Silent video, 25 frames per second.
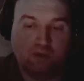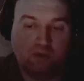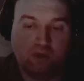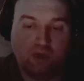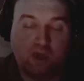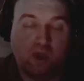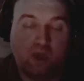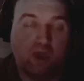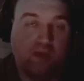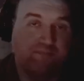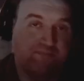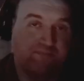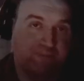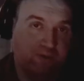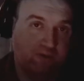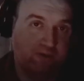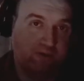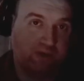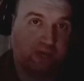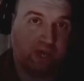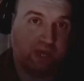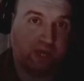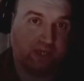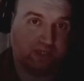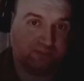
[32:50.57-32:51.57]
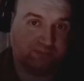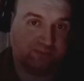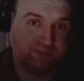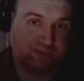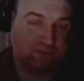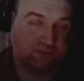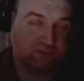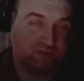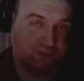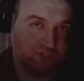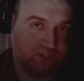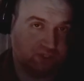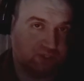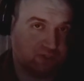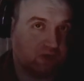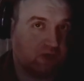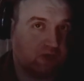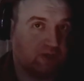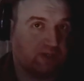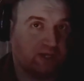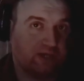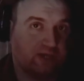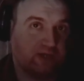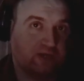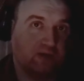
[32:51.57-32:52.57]
And Bill Gates basically started
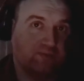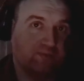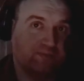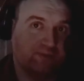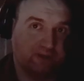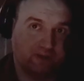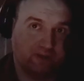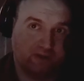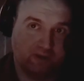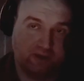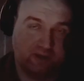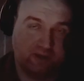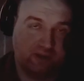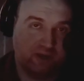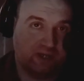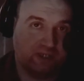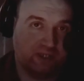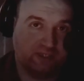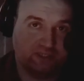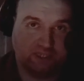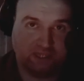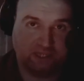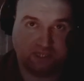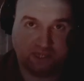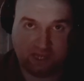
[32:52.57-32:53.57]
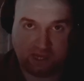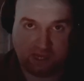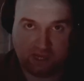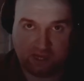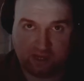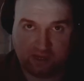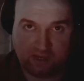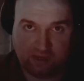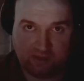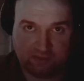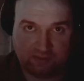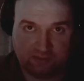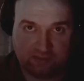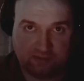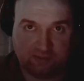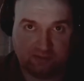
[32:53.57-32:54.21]
that company in the 1980s.